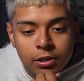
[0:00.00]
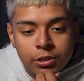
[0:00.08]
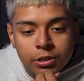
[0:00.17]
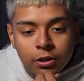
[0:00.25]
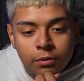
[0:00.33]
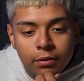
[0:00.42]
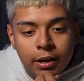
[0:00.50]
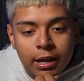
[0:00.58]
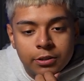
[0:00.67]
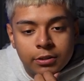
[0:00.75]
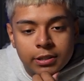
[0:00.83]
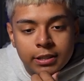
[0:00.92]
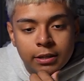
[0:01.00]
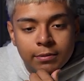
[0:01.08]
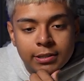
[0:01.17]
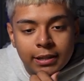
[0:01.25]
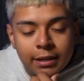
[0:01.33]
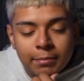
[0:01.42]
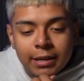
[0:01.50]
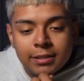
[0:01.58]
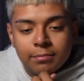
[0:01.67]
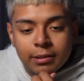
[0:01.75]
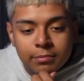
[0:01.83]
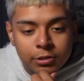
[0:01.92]
So as you can see, we select
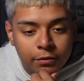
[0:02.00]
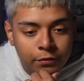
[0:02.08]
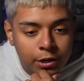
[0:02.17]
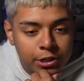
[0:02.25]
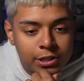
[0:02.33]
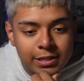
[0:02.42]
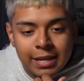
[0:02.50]
maximize conversions,